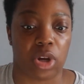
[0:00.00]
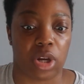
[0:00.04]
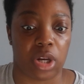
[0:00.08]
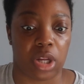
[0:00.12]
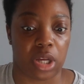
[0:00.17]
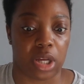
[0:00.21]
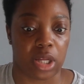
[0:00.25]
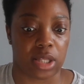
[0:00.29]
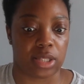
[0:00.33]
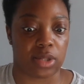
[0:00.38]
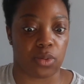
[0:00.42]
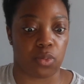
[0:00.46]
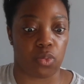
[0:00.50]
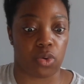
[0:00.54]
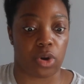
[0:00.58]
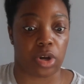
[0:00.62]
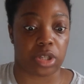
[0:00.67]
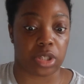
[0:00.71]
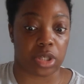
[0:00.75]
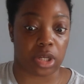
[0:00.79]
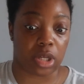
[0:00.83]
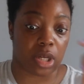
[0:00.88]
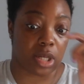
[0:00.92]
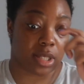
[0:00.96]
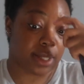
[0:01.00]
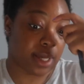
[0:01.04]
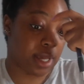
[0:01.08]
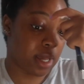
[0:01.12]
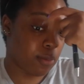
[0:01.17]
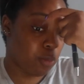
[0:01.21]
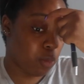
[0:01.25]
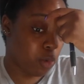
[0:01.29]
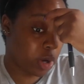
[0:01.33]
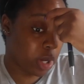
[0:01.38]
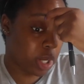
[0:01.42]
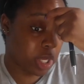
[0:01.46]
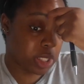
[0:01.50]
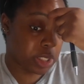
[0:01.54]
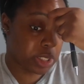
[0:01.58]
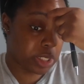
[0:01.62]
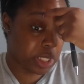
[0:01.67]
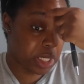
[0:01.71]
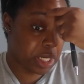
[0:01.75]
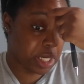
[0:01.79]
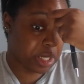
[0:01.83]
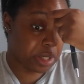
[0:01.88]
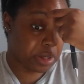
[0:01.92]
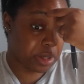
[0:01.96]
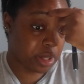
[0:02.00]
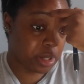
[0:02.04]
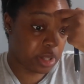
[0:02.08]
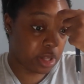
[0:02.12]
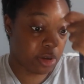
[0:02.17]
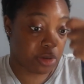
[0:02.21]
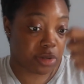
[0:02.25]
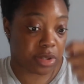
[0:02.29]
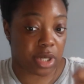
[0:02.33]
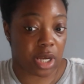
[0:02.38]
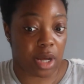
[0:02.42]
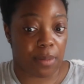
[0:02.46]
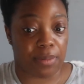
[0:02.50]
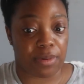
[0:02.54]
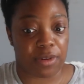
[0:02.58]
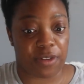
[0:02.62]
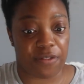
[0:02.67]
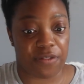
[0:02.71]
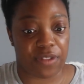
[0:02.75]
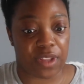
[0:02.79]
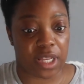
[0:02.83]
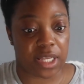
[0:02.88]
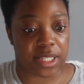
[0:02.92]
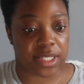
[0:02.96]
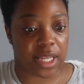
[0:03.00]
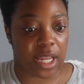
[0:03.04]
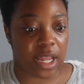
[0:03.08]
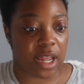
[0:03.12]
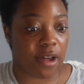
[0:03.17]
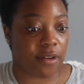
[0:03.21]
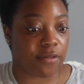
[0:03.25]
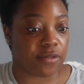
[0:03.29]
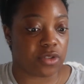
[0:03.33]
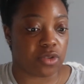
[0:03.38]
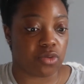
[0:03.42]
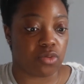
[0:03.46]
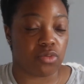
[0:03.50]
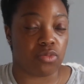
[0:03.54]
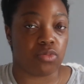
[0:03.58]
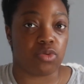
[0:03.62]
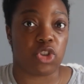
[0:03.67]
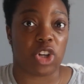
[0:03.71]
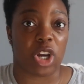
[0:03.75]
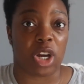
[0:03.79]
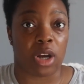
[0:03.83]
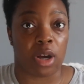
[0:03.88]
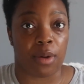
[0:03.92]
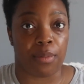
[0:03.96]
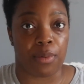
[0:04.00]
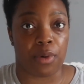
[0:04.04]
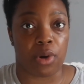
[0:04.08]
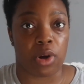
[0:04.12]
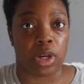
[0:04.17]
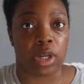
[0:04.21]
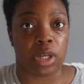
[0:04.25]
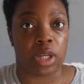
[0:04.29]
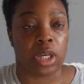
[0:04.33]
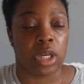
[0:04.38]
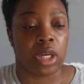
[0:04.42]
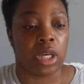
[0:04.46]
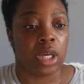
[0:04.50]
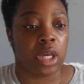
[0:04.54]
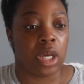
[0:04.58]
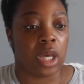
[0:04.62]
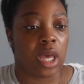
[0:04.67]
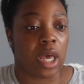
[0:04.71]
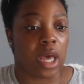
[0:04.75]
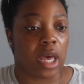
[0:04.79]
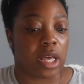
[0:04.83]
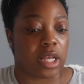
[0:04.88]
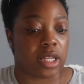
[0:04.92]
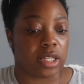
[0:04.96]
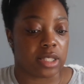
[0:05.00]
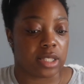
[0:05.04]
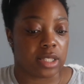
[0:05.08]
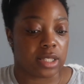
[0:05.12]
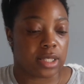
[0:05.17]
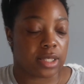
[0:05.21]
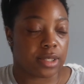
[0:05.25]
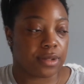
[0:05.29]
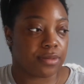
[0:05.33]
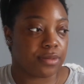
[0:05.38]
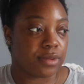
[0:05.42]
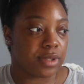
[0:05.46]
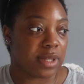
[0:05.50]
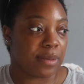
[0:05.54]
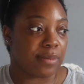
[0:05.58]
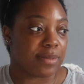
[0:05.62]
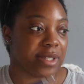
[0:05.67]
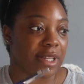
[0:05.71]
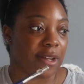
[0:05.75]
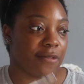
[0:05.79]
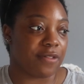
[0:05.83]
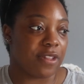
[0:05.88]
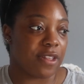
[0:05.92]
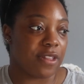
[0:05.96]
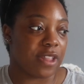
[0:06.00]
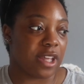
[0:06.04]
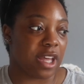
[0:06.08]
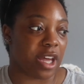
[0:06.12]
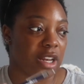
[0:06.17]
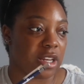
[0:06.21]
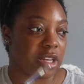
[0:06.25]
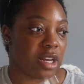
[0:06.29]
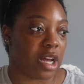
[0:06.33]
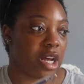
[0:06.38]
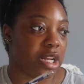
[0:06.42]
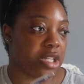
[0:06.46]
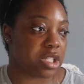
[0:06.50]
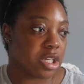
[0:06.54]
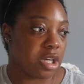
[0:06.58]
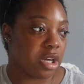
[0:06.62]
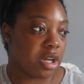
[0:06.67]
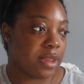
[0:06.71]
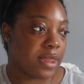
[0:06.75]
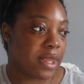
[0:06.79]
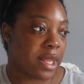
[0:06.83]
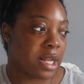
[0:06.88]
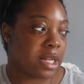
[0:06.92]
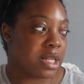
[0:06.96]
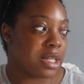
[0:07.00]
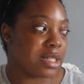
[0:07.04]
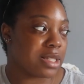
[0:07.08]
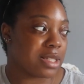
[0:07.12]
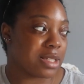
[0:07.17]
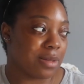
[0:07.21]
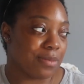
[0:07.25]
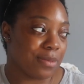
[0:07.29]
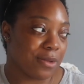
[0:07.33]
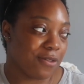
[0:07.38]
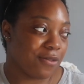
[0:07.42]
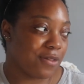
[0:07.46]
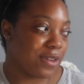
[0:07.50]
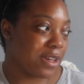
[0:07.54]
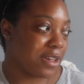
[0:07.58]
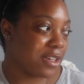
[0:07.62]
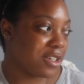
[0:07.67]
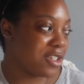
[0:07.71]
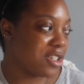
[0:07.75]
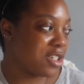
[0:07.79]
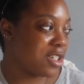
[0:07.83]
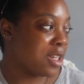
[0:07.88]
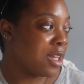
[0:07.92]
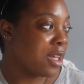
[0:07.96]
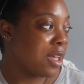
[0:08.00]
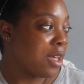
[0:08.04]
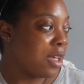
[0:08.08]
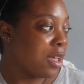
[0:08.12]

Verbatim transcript: trying to get some work done because I am working today and there's a couple of things I have to check up on and some stuff that they had not done that needs to be finished.